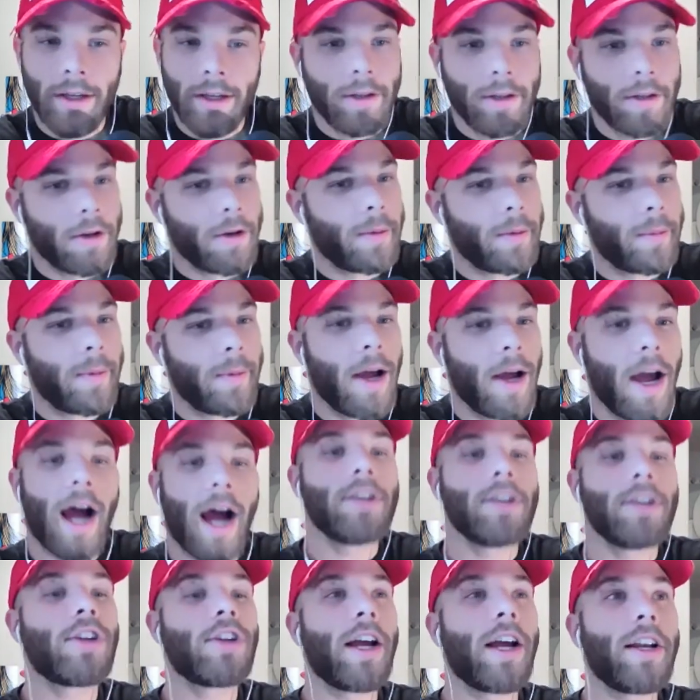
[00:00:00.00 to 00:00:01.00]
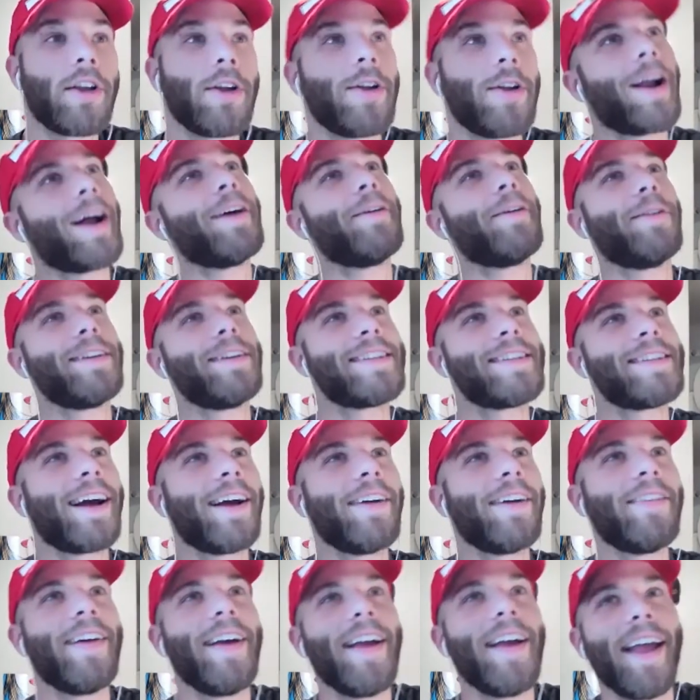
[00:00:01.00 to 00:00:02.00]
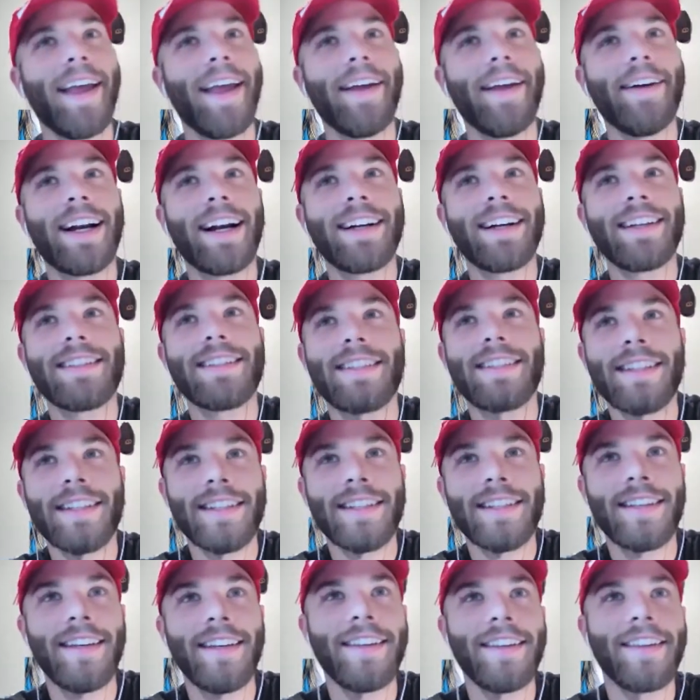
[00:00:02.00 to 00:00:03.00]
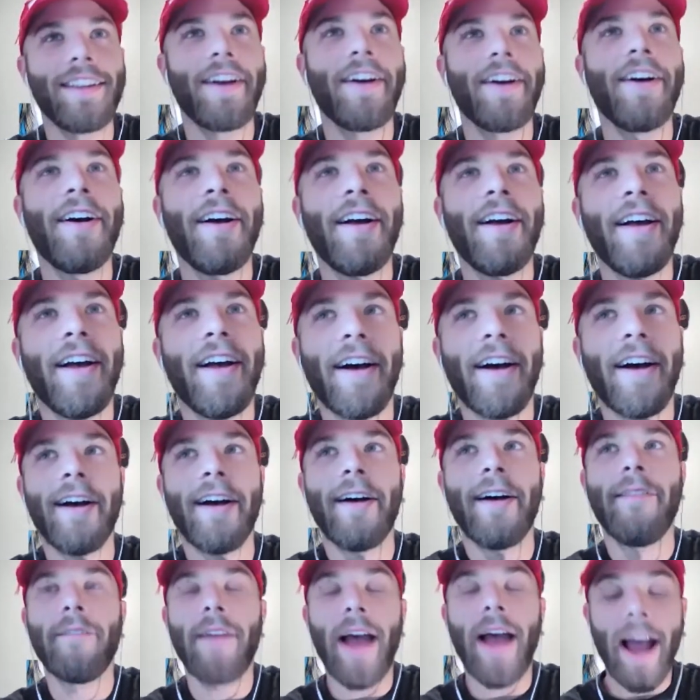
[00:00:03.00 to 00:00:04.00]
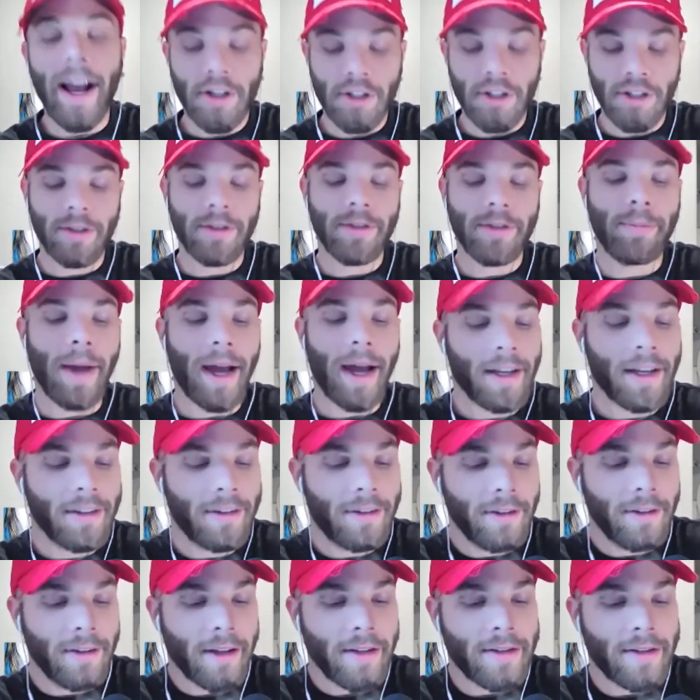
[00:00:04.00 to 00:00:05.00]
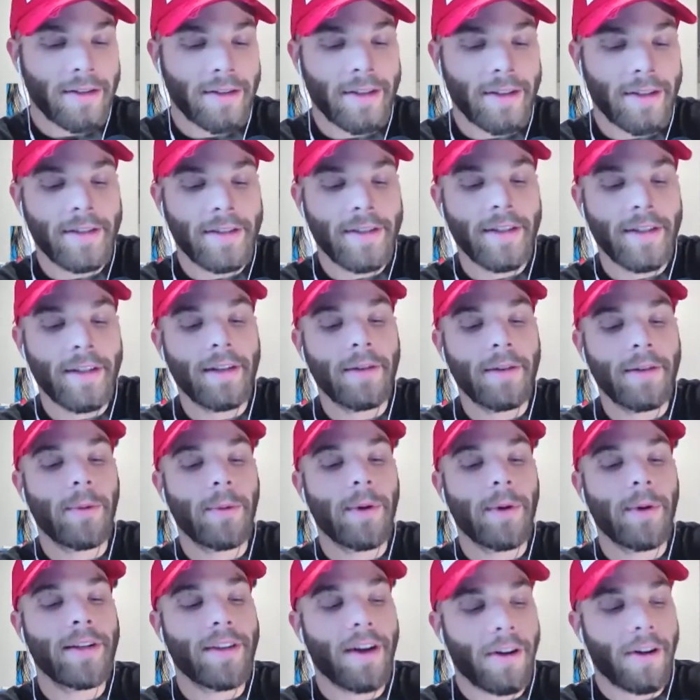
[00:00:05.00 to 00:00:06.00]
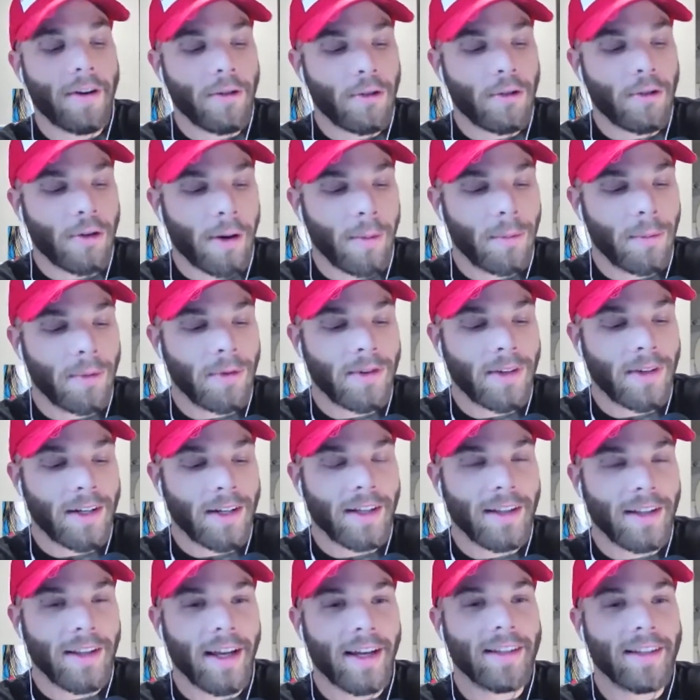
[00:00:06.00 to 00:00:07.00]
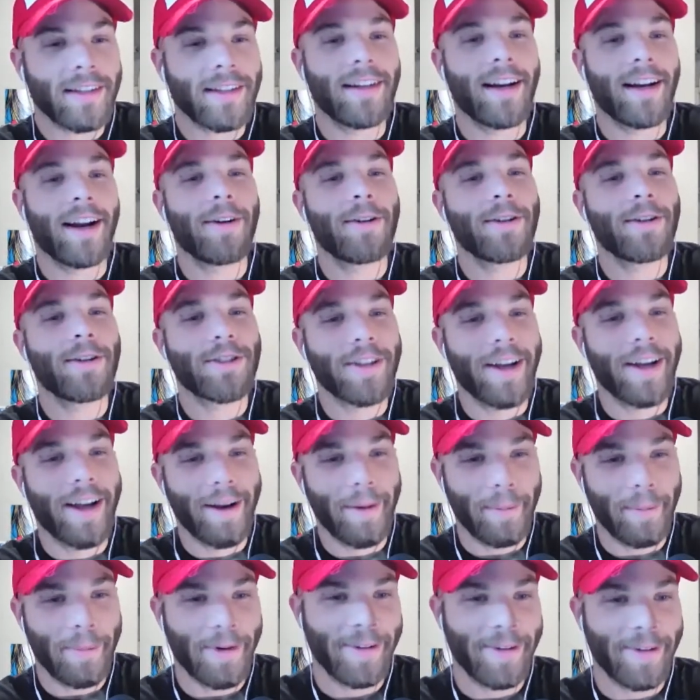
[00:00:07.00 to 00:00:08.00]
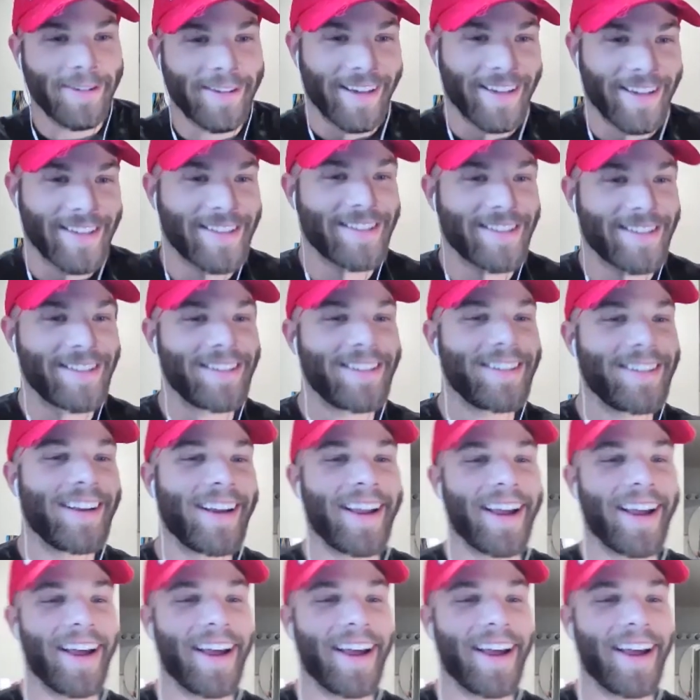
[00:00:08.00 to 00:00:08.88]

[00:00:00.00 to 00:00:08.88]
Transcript: Nope. I tried, dude. One time when I was 16, though. Actually, it was back in 2016 when Donald Trump was getting elected. I was trying to protest, dude. This